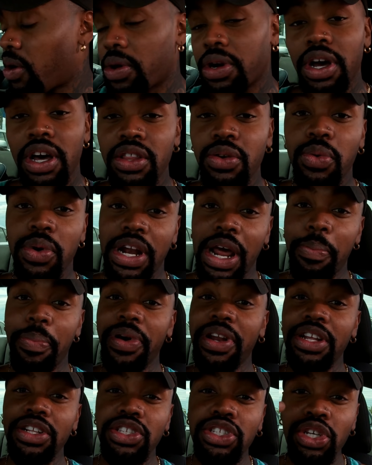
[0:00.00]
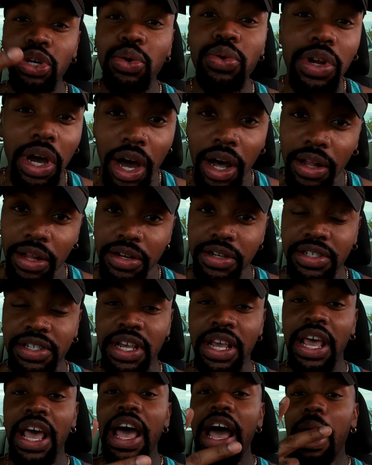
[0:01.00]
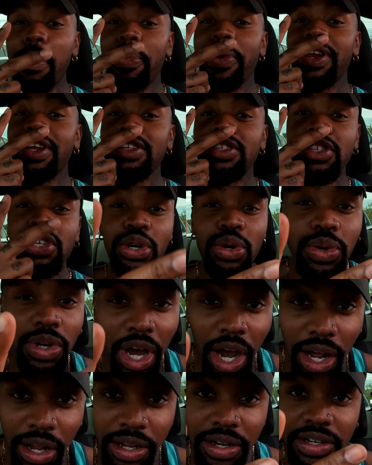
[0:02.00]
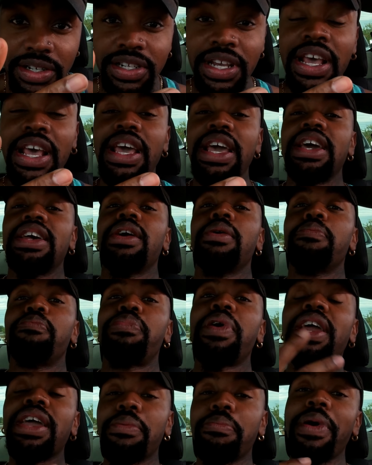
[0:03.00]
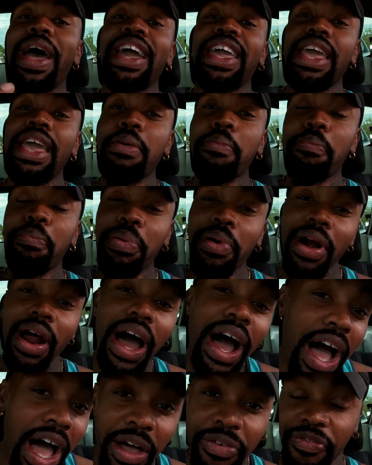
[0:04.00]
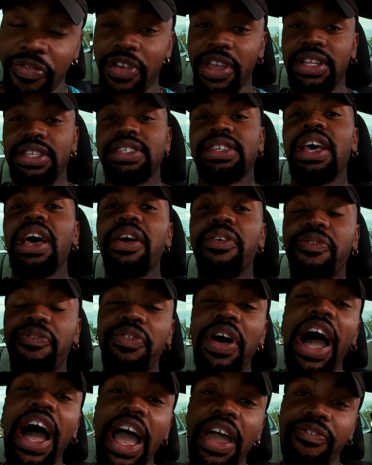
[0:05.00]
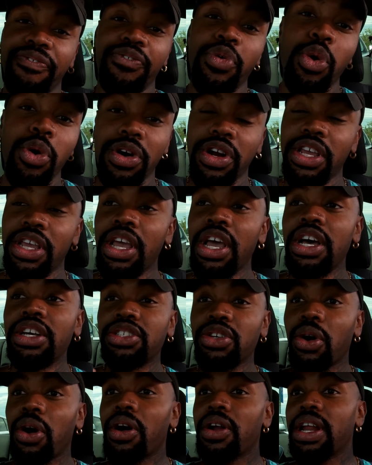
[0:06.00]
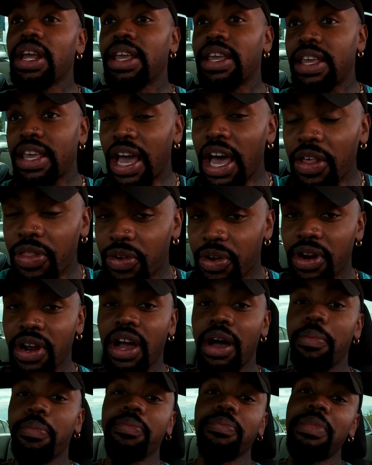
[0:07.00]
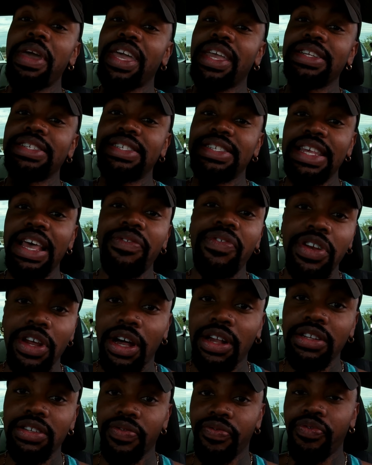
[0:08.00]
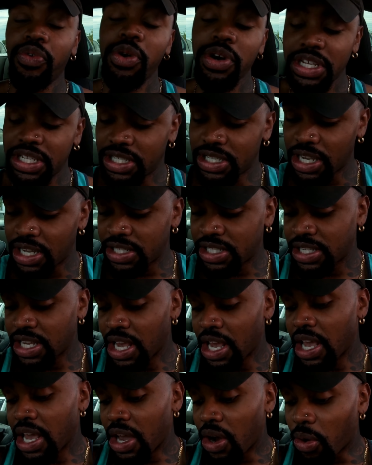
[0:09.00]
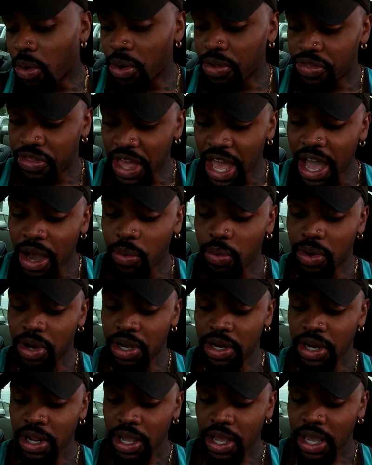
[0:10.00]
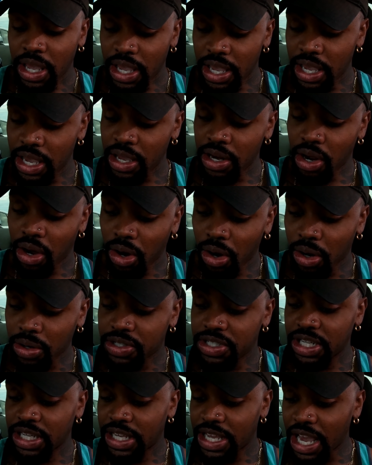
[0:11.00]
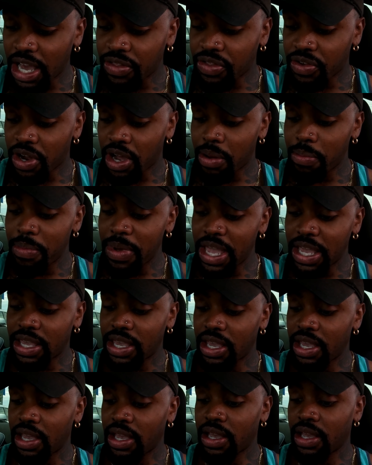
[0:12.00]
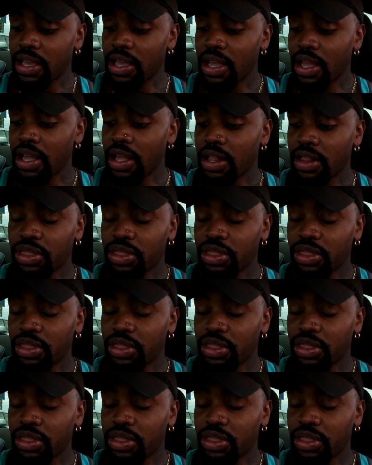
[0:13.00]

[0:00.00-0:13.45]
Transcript: on the other one. I put in $2. I put in $2 and I'm bringing back in profits 540. So altogether, I'm making $7.40 on that one. And altogether, I'm making